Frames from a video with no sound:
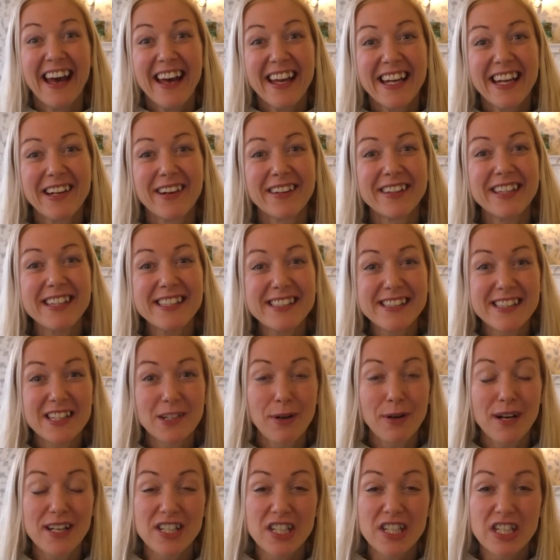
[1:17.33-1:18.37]
And these are the
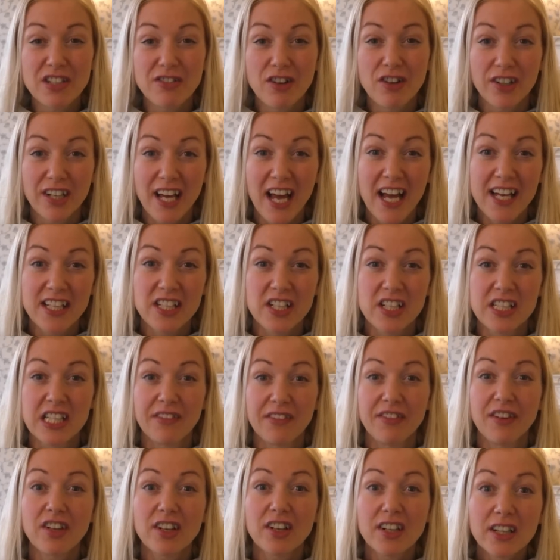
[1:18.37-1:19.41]
questions you've got to ask yourself.
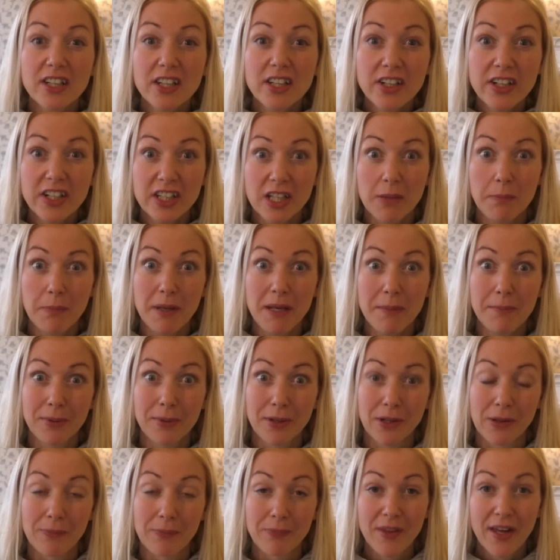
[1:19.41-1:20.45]
You've got to look at the
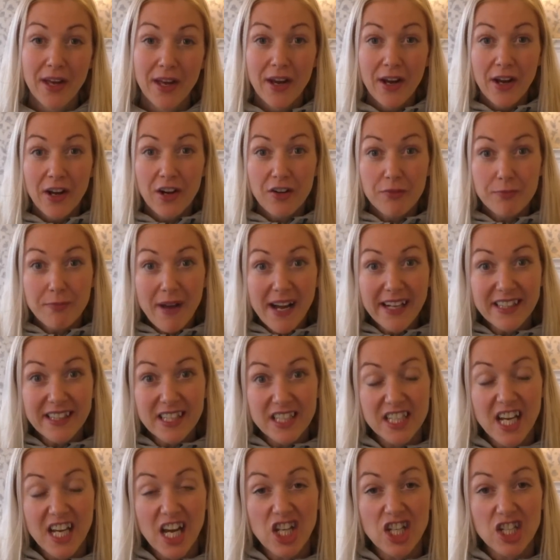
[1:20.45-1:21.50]
people who've made the
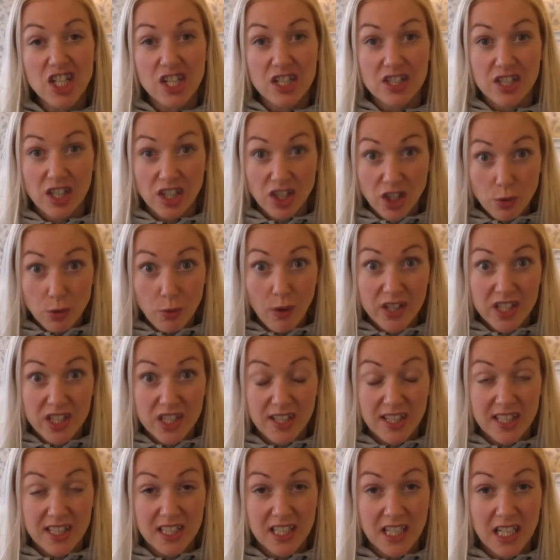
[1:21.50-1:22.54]
changes that you want to
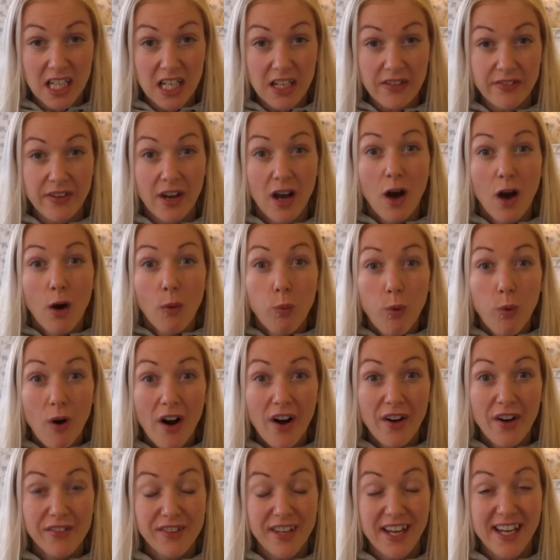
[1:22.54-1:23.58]
achieve. What
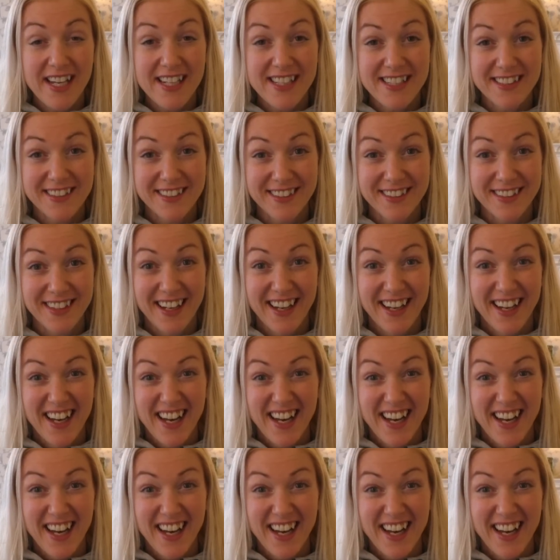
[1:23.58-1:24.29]
have they done?